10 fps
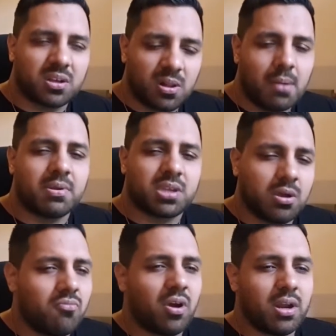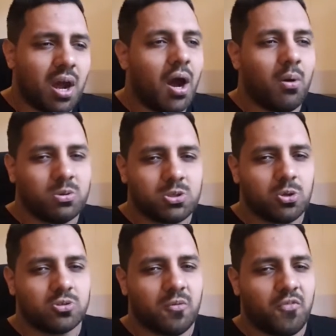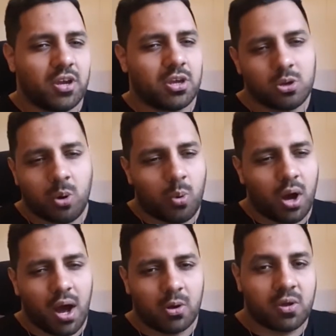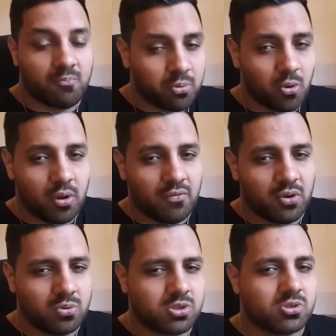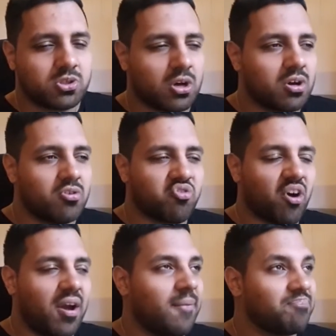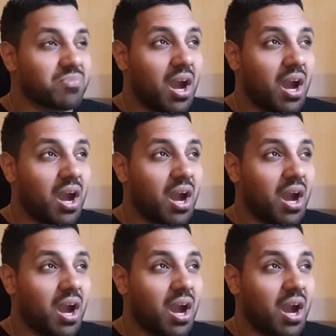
let me tell you right now, I was close to thinking, you know what, I'll give Pro Evolution Soccer a try.